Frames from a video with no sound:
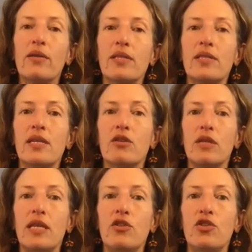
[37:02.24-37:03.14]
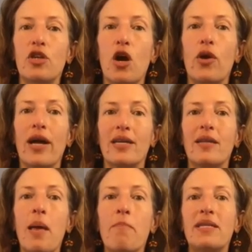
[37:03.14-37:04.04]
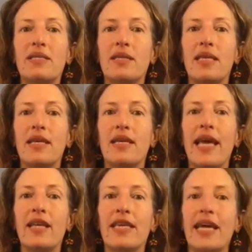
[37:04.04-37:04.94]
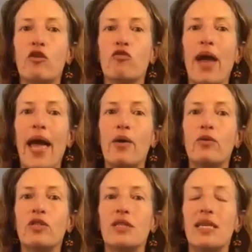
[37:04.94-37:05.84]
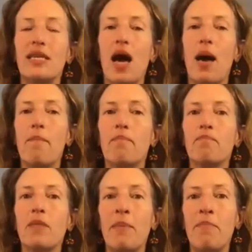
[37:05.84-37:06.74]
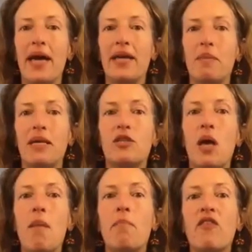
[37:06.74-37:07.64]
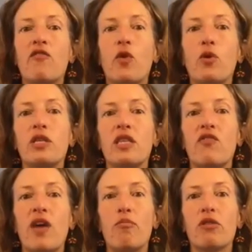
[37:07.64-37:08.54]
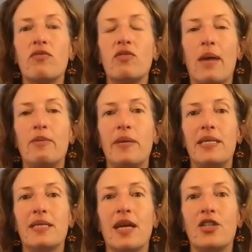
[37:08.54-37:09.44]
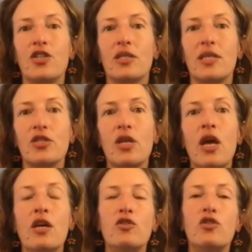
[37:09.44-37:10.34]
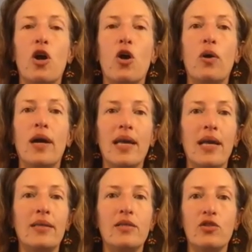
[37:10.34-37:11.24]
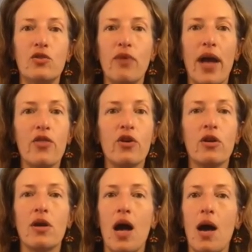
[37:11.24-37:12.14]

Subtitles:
the signal needed to go. I could basically get around the impediment by folding the fabric of time, space, and consciousness. So again, this is a rather